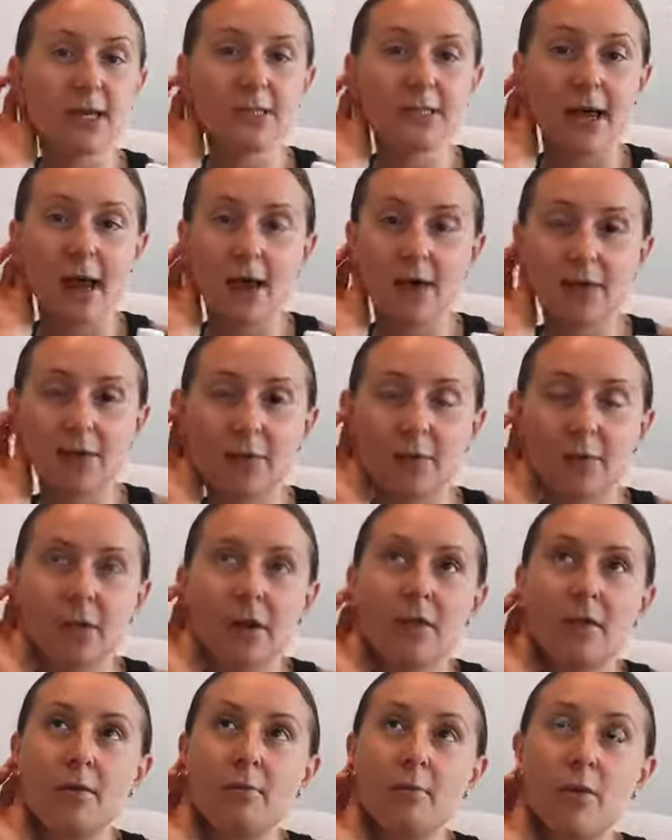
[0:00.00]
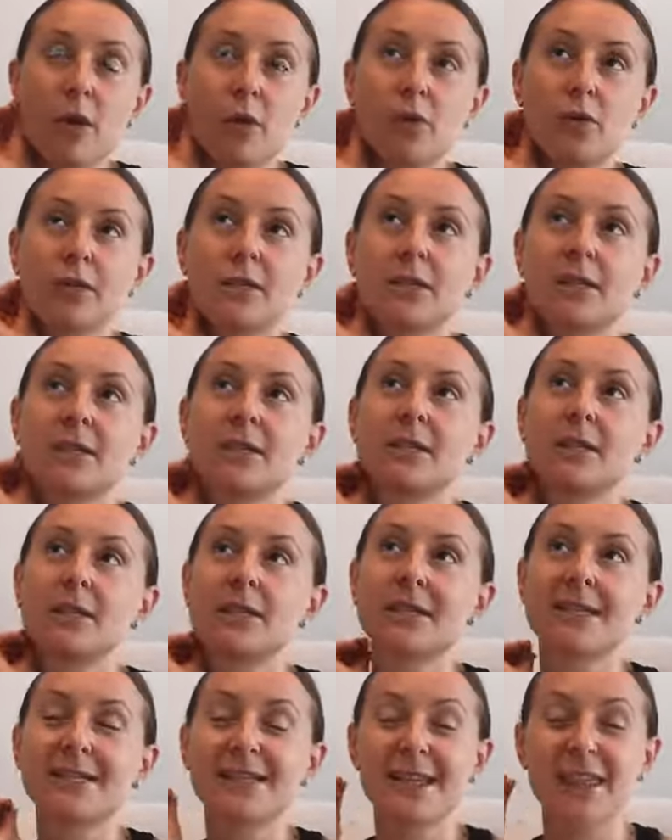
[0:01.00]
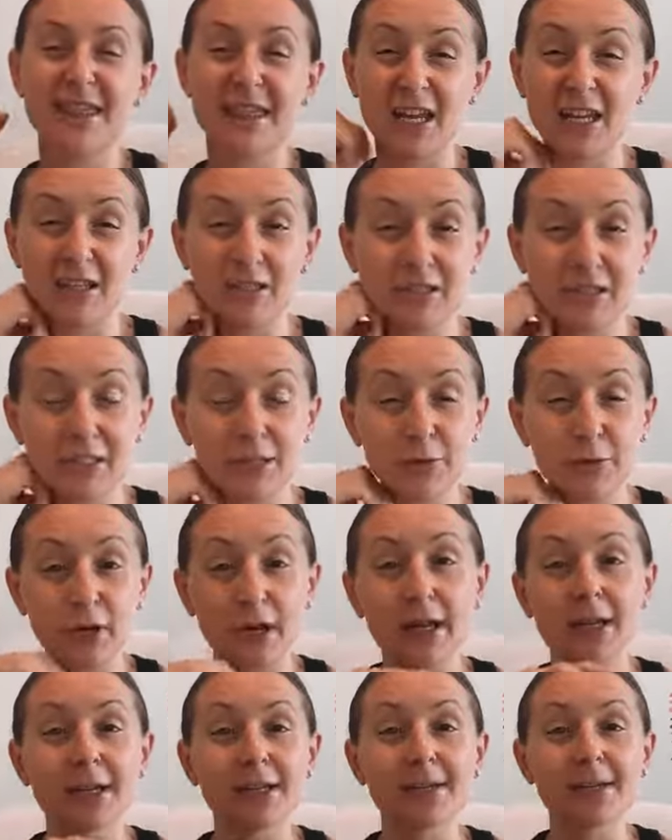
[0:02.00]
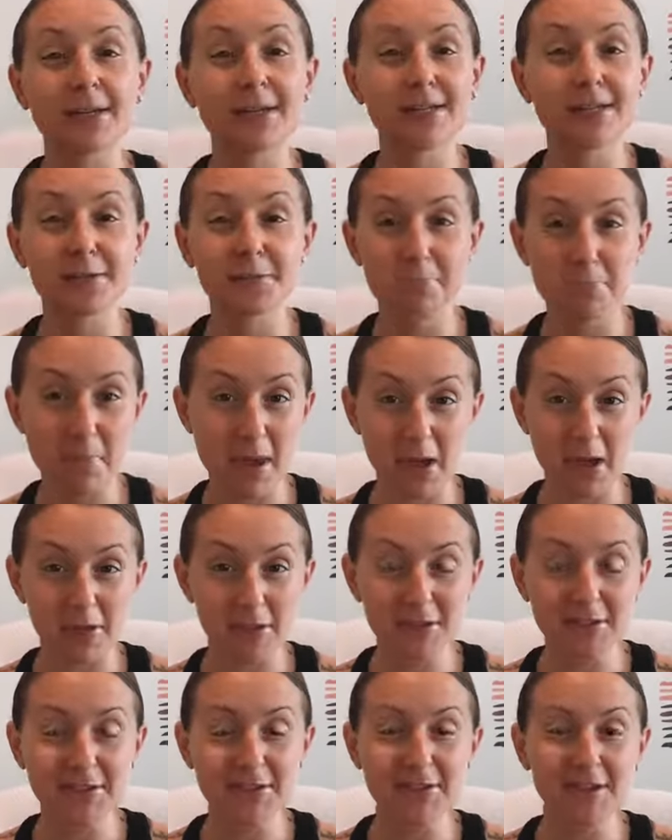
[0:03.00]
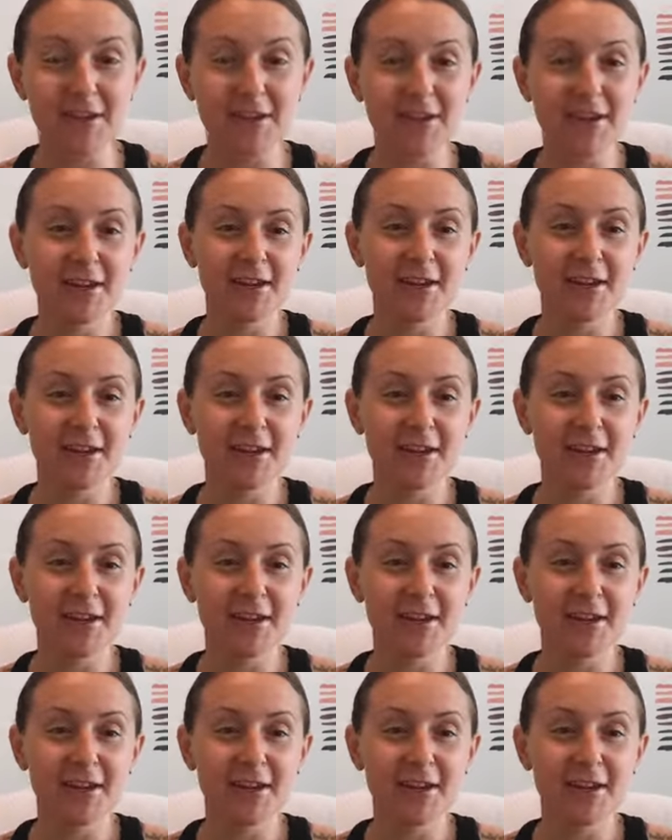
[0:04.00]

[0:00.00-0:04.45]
It's actually one of the most synthetically created smells.